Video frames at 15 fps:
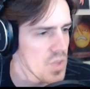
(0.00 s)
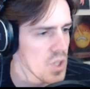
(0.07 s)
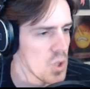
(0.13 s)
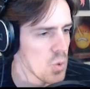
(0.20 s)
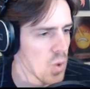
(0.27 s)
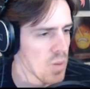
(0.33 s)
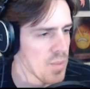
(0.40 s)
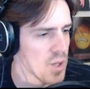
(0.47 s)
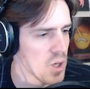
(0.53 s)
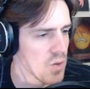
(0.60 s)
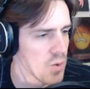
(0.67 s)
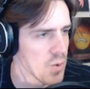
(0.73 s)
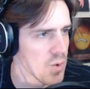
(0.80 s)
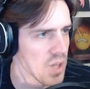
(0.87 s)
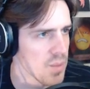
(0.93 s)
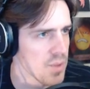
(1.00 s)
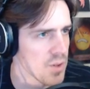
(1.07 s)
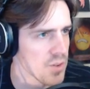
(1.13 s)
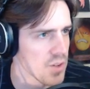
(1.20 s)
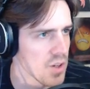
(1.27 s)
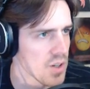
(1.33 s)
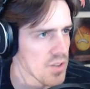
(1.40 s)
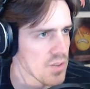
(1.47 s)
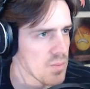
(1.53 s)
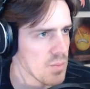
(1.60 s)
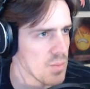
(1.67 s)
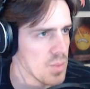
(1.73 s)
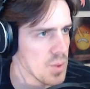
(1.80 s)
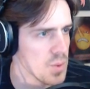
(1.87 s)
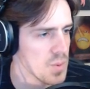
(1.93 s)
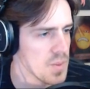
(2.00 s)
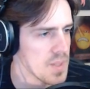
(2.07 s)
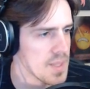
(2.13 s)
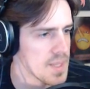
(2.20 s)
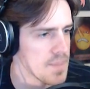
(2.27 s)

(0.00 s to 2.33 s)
You won me over when you gave me those awesome boots.